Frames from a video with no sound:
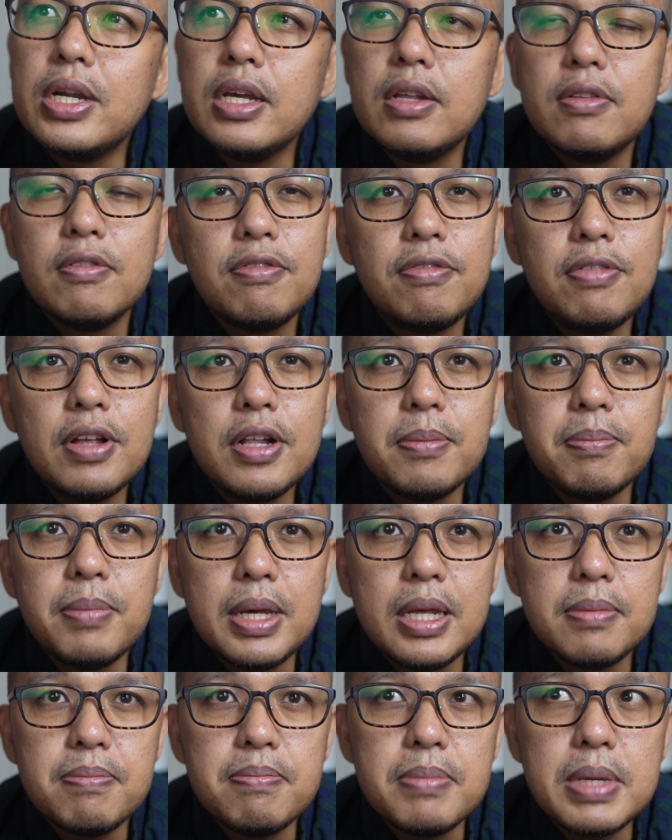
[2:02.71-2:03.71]
in film
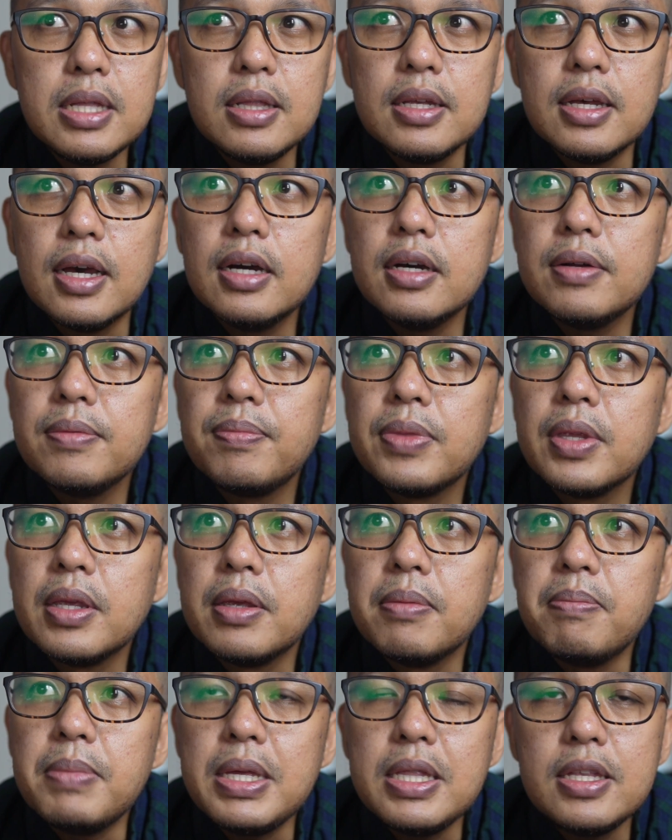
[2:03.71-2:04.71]
and media
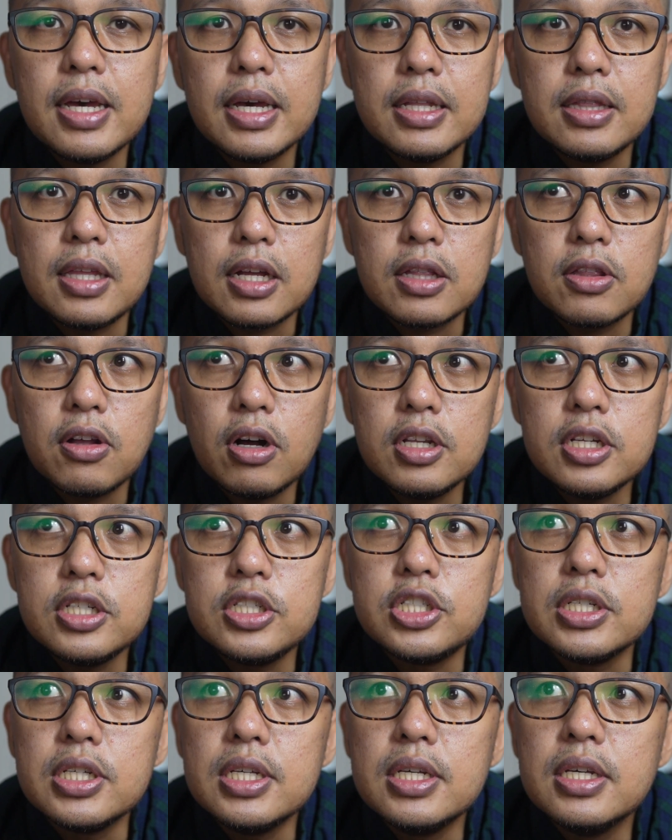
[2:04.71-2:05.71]
and
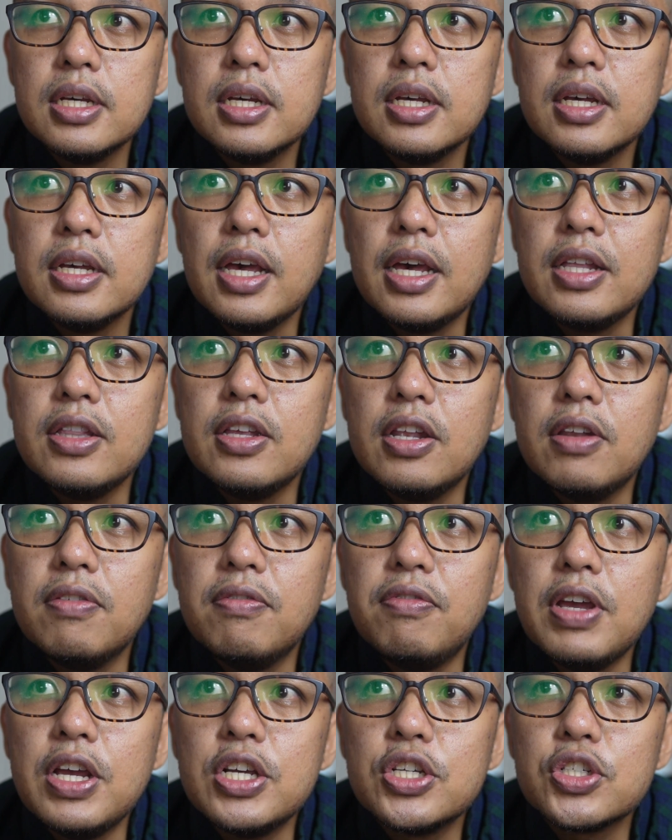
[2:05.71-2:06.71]
technology, and
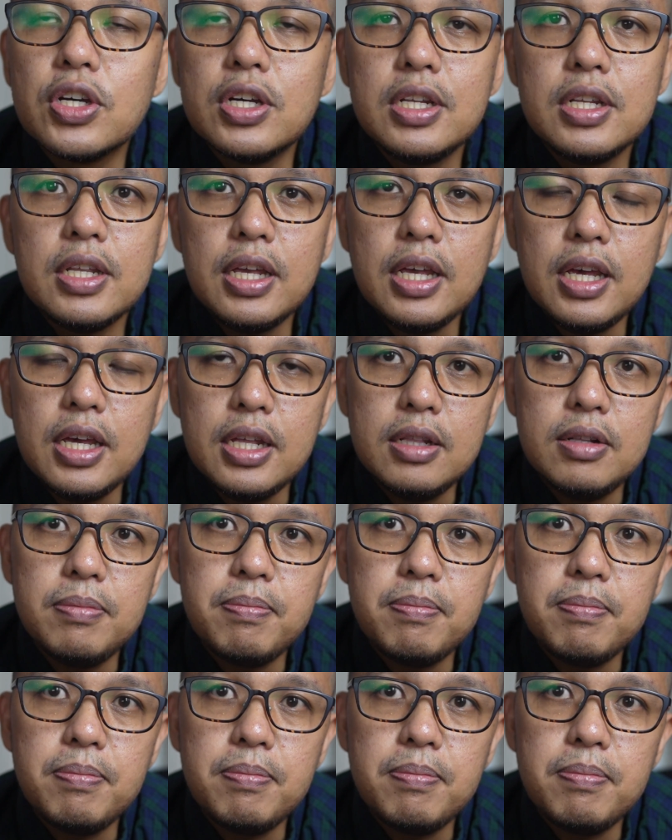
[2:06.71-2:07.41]
innovation in